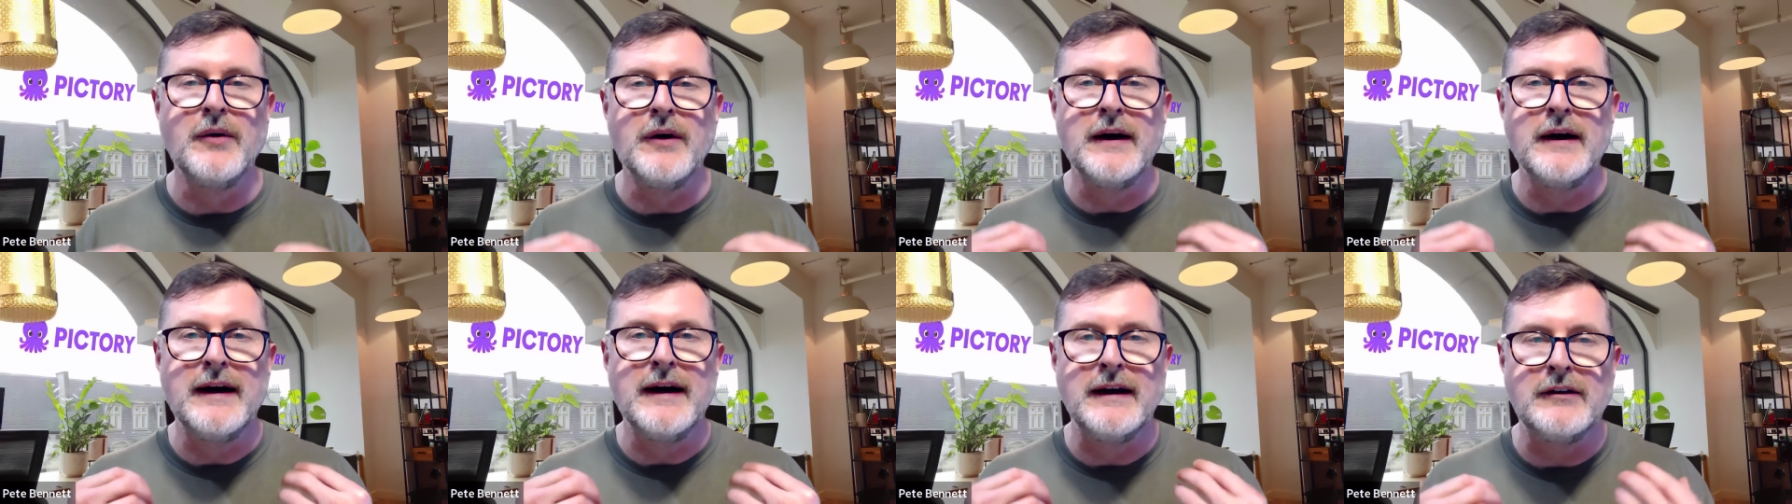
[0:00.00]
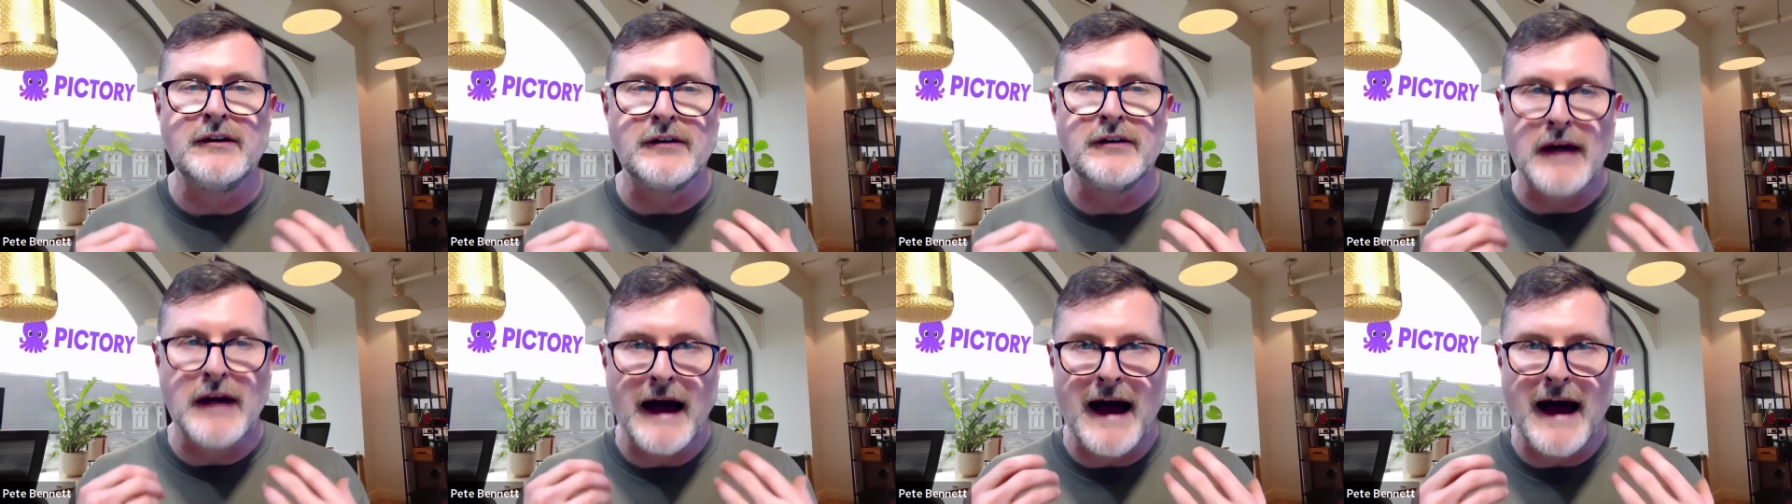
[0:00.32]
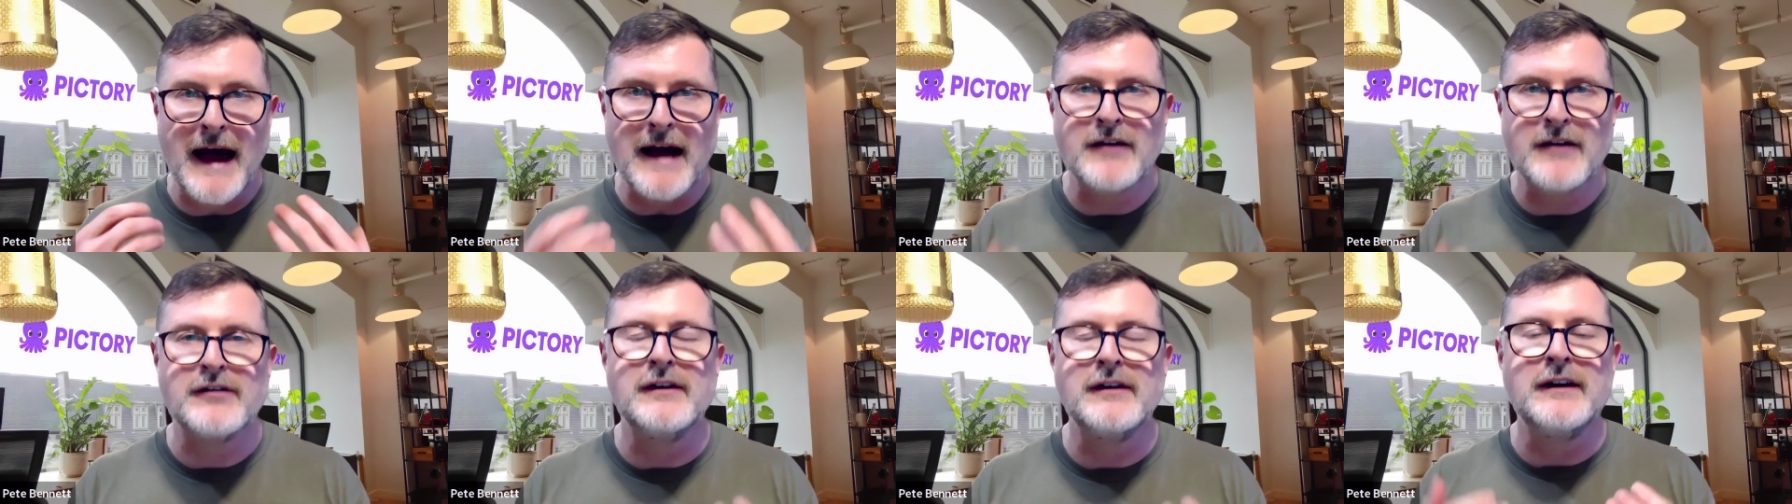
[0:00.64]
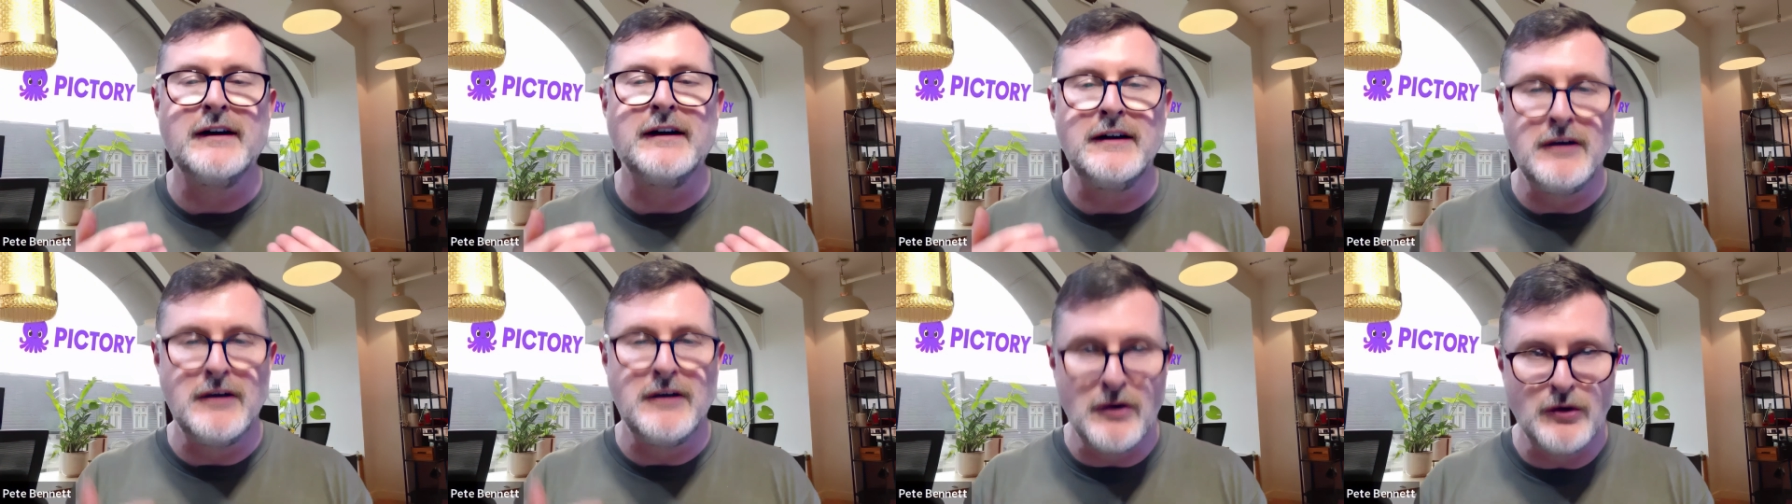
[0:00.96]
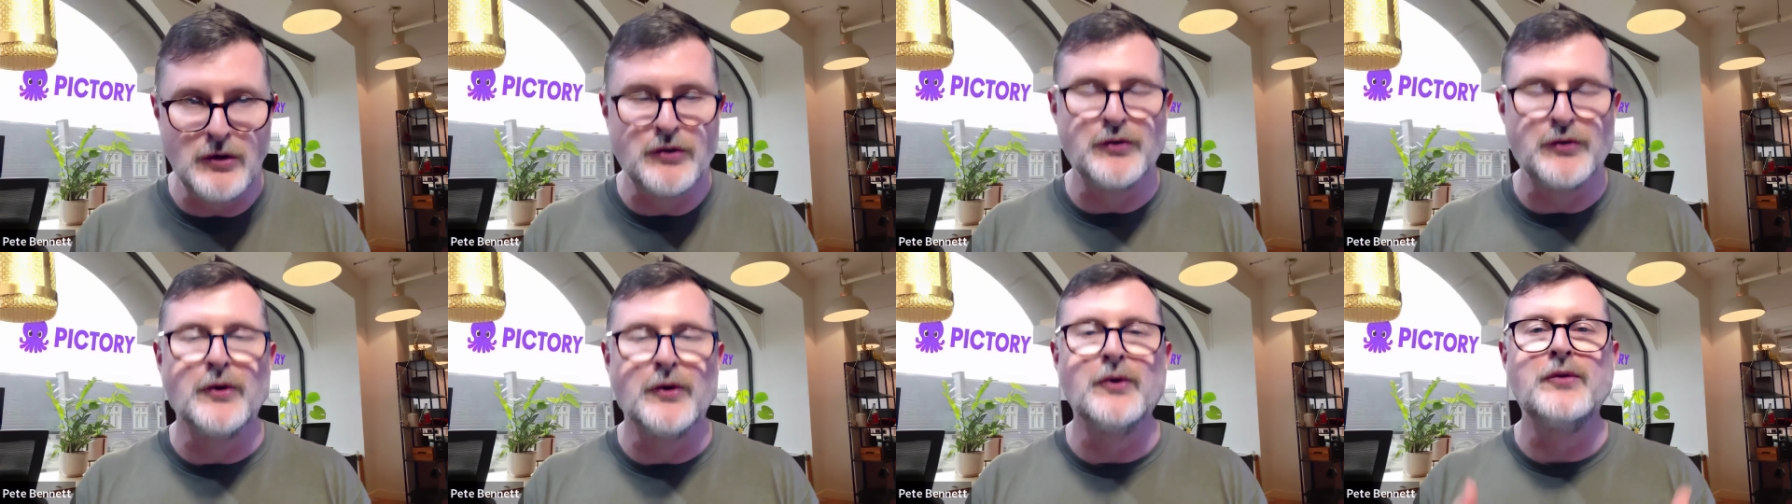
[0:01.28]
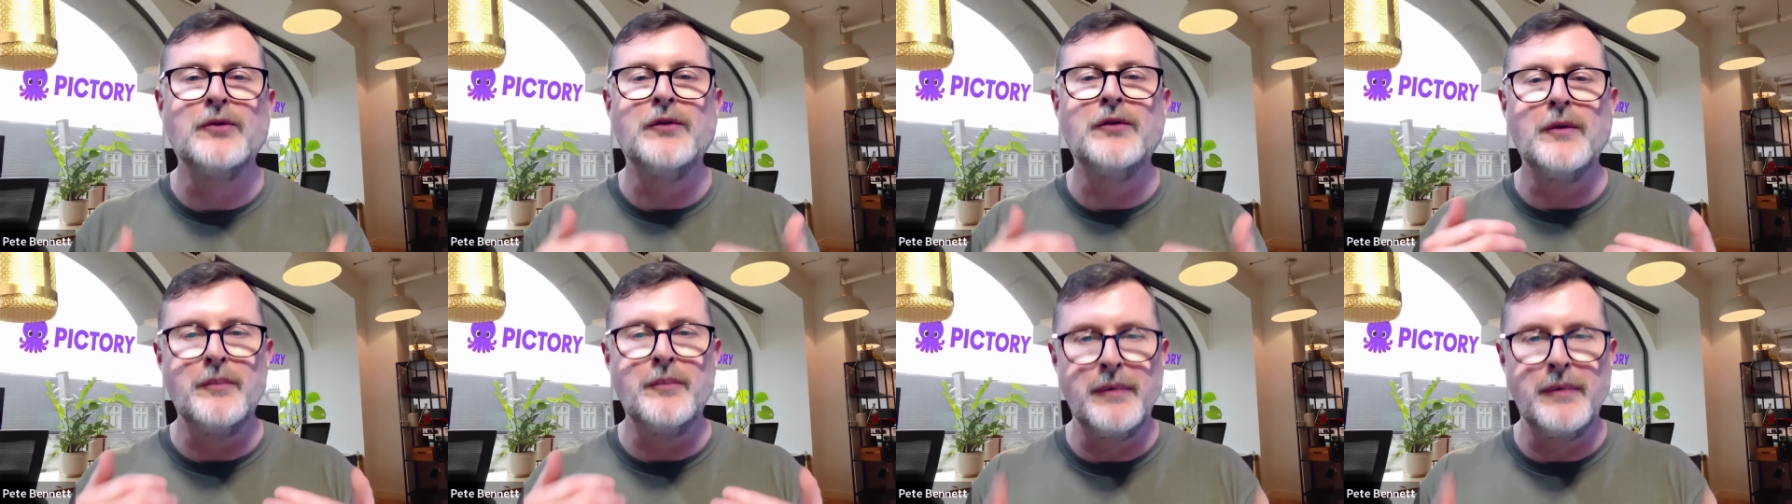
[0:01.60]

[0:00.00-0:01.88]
that it's actually useful for